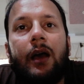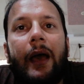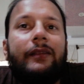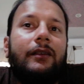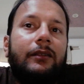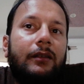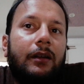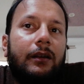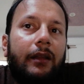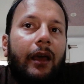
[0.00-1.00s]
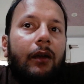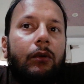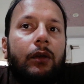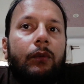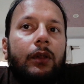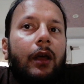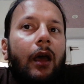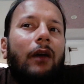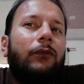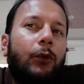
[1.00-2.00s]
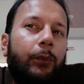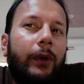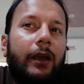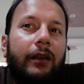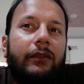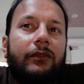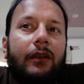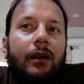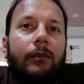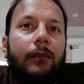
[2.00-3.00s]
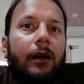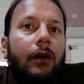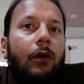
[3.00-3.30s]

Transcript: As a result, Harry will have to pay some